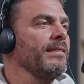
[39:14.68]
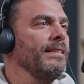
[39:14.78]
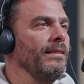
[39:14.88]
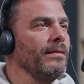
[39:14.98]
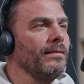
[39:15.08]
is
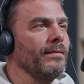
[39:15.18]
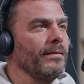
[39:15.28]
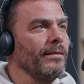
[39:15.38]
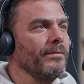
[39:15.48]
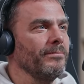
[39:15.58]
needed
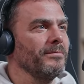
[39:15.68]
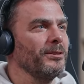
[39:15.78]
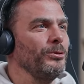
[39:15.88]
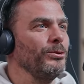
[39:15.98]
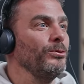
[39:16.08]
uh,
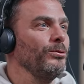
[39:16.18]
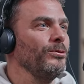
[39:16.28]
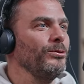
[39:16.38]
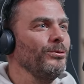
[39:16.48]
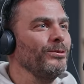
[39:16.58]
to to
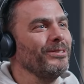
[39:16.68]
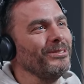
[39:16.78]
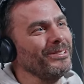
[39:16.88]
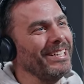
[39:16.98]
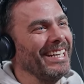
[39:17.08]
to to